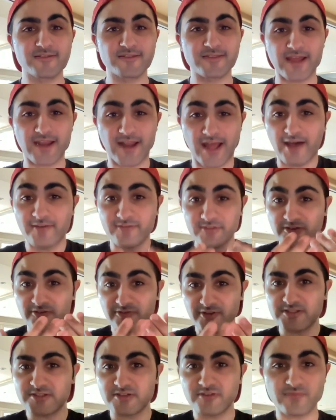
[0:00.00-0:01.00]
that have a
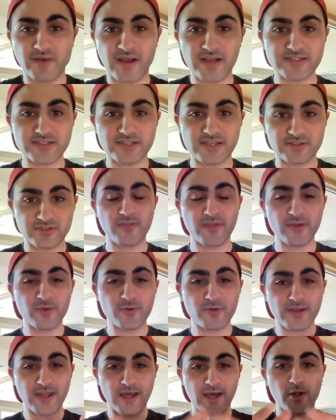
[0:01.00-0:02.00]
defensive mindset so that
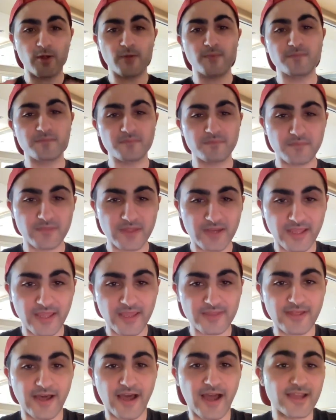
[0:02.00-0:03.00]
you can help
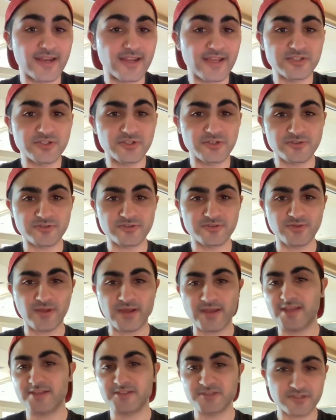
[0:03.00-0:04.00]
mitigate the high dangers
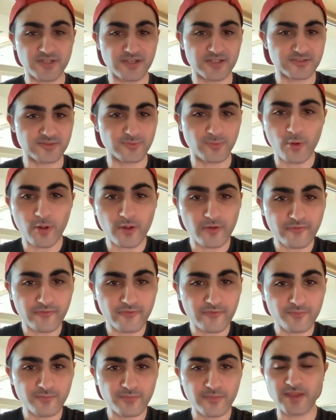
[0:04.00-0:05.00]
against Dustin Wolf.
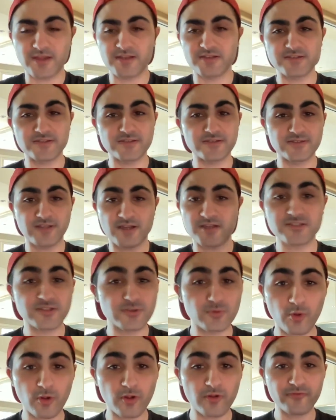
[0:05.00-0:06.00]
And
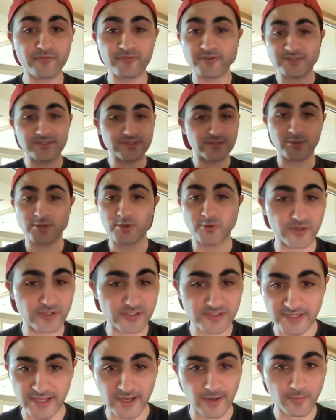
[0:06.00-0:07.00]
Dustin Wolf, it's your
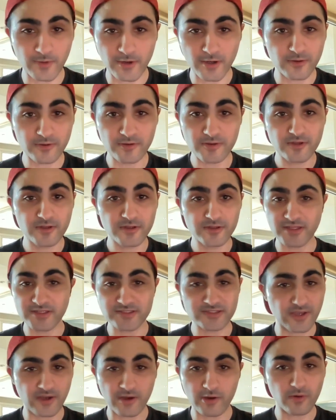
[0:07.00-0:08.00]
crease now, bro.
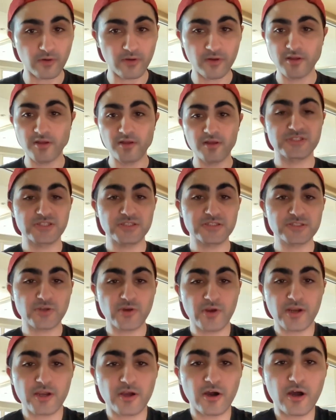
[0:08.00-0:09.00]
Let's go. Since
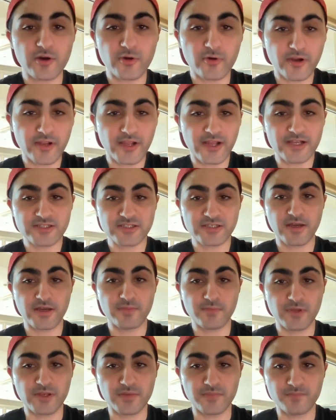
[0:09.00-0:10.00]
Craig Conroy has
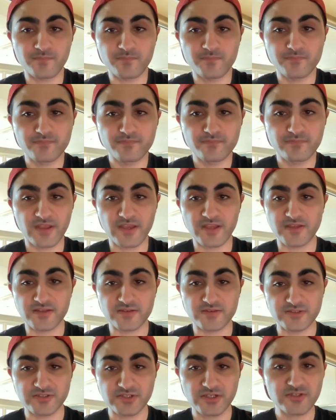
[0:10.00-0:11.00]
come
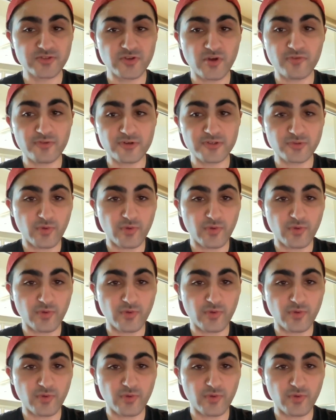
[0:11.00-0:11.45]
in just over